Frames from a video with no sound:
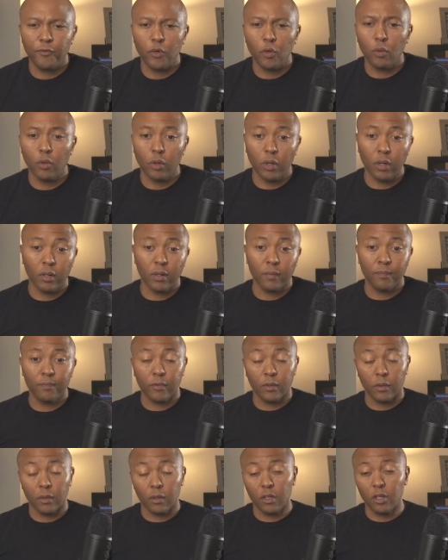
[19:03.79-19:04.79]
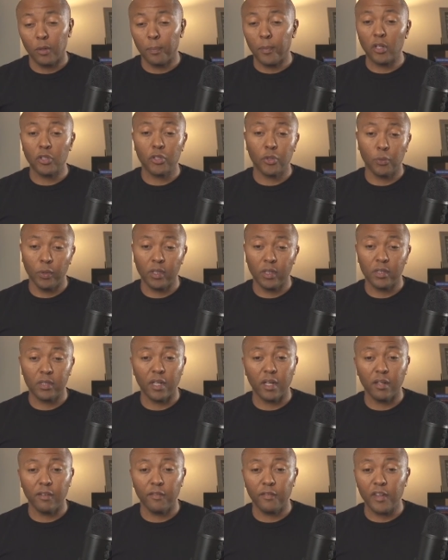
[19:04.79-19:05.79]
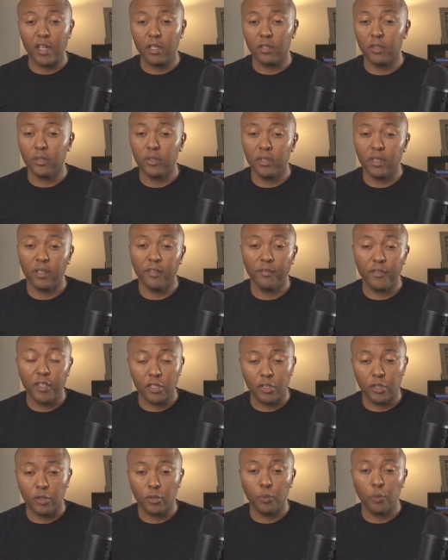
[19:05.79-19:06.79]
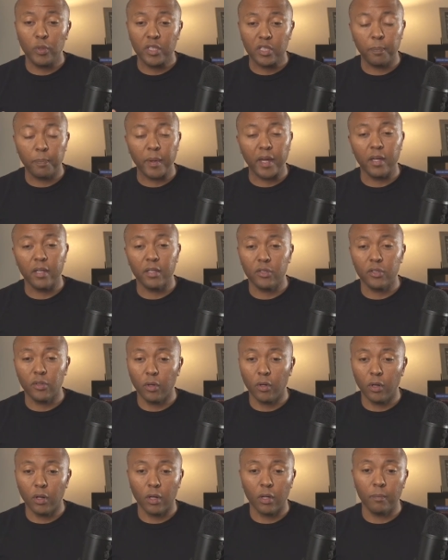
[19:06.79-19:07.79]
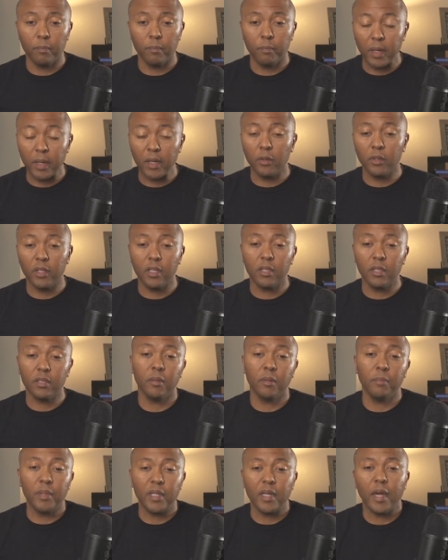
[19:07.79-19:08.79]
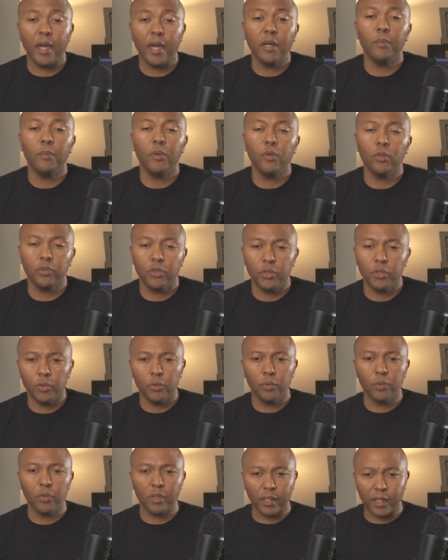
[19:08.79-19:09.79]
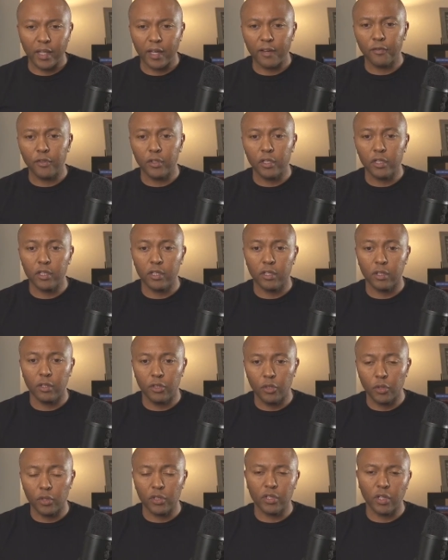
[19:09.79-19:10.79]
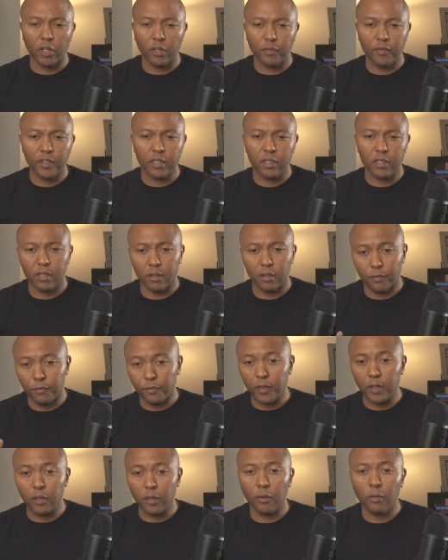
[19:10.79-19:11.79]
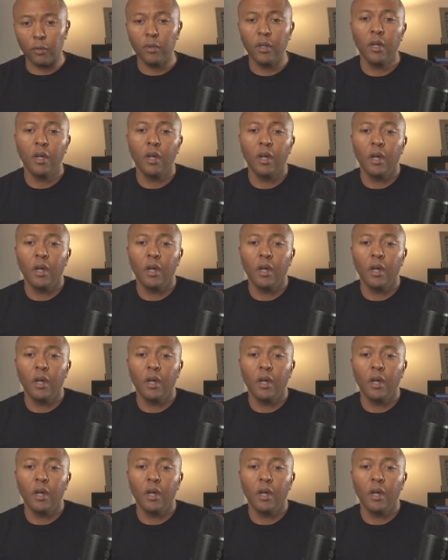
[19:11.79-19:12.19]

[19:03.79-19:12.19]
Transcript: for commercial real estate investors, individuals with space or buildings to be able to leverage your service to fill